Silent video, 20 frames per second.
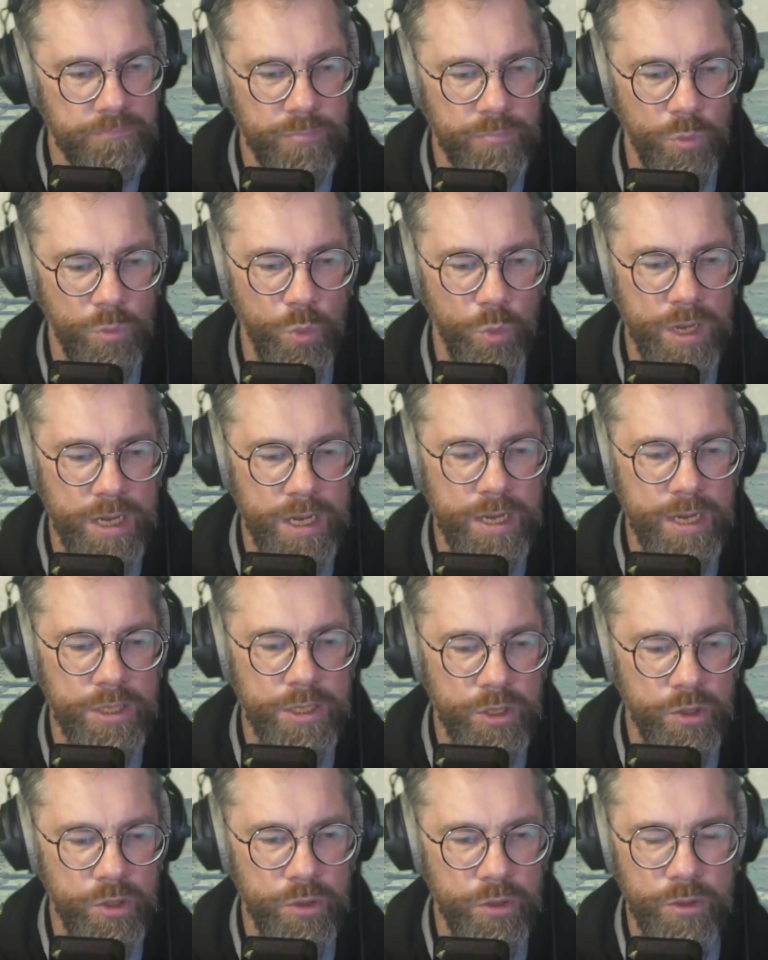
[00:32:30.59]
we need to
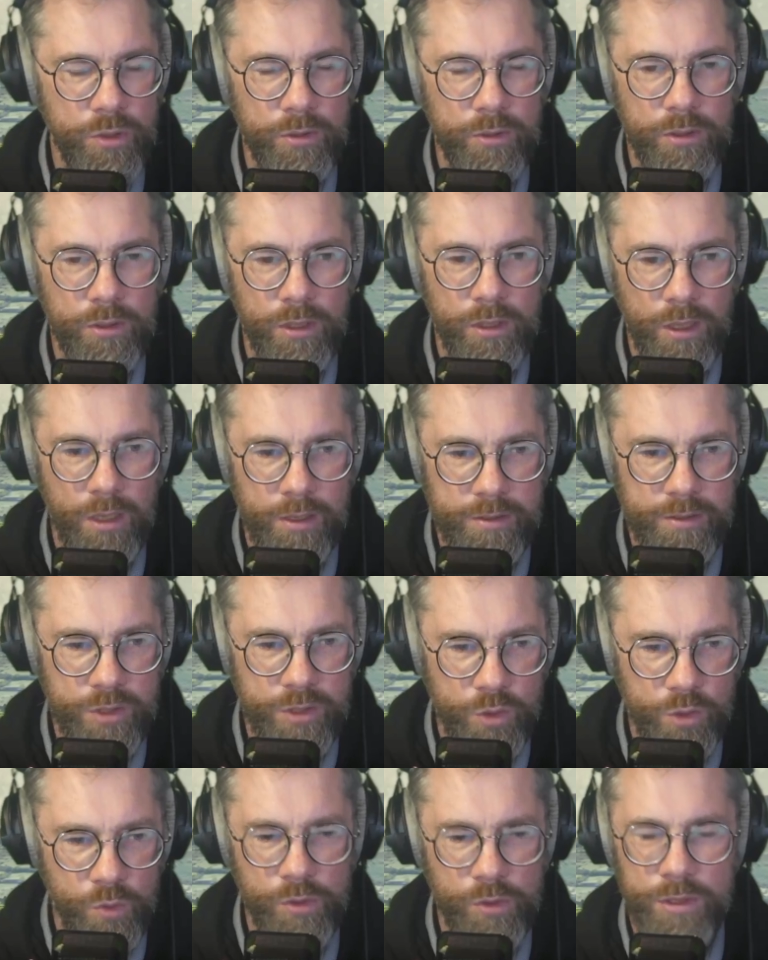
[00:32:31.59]
do a lot of
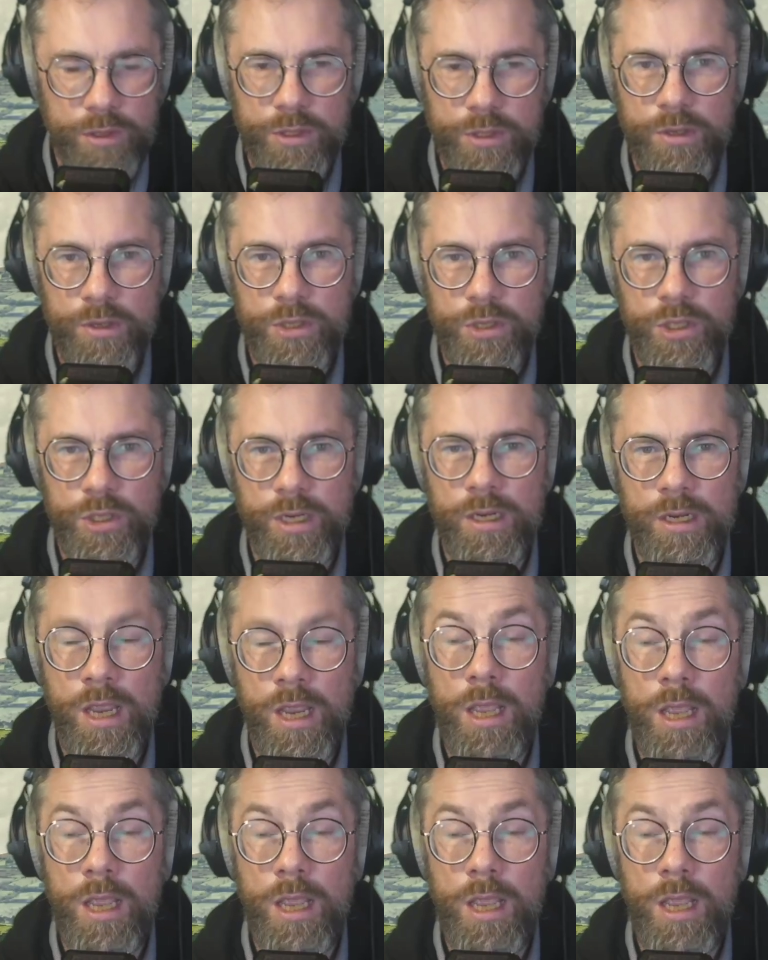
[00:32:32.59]
soul searching,